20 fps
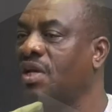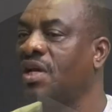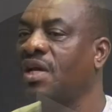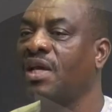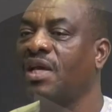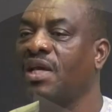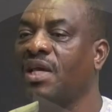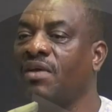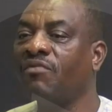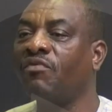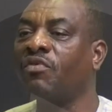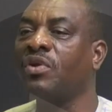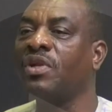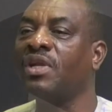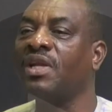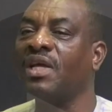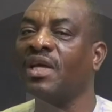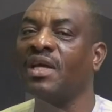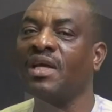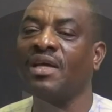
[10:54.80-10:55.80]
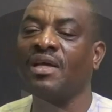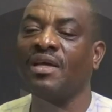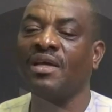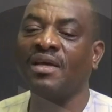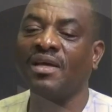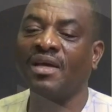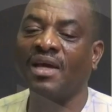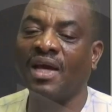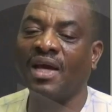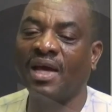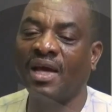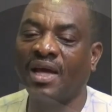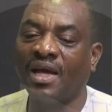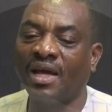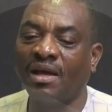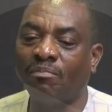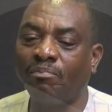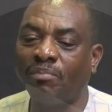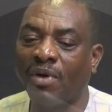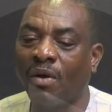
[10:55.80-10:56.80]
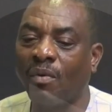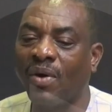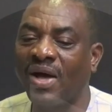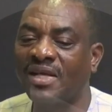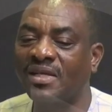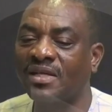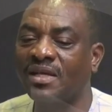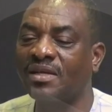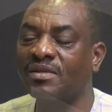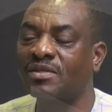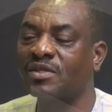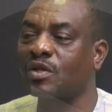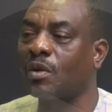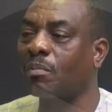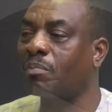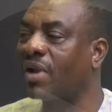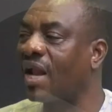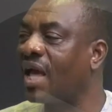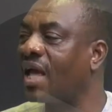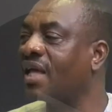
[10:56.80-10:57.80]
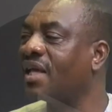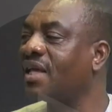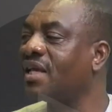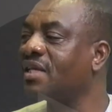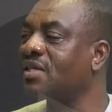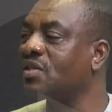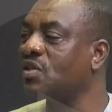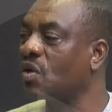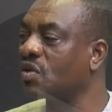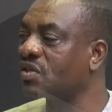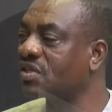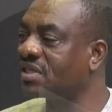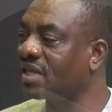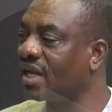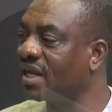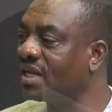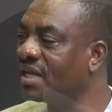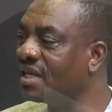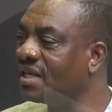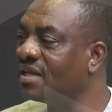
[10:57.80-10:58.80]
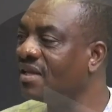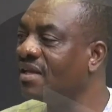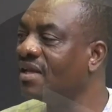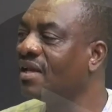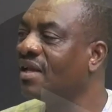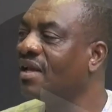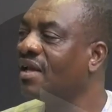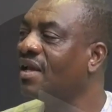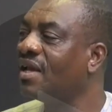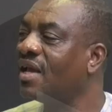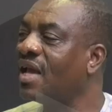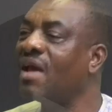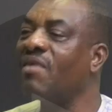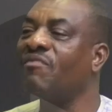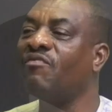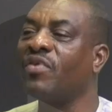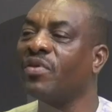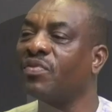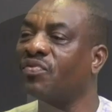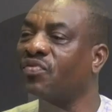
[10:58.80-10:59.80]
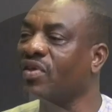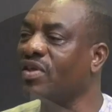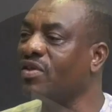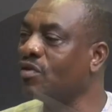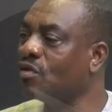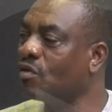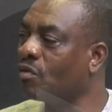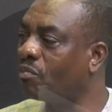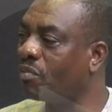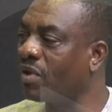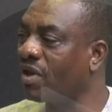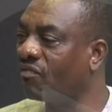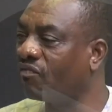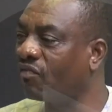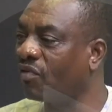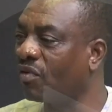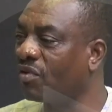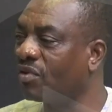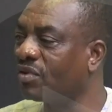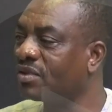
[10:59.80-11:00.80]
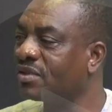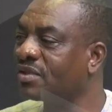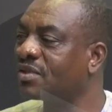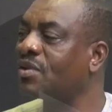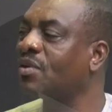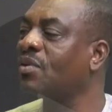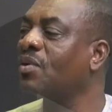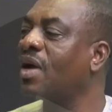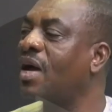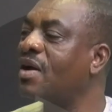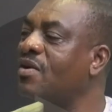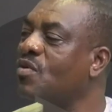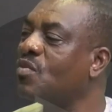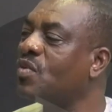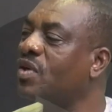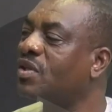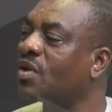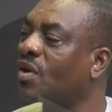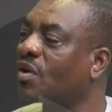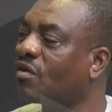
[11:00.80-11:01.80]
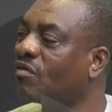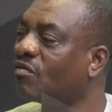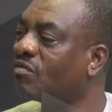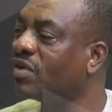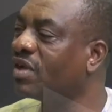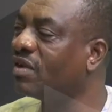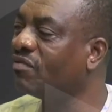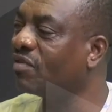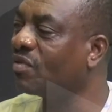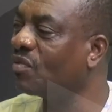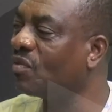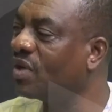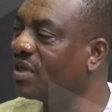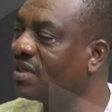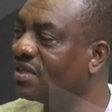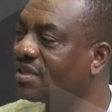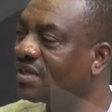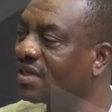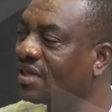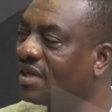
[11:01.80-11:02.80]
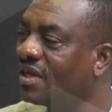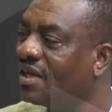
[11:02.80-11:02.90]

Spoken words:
Even the power supply is not steady. Everything you pay for. So how do we talk of living wage?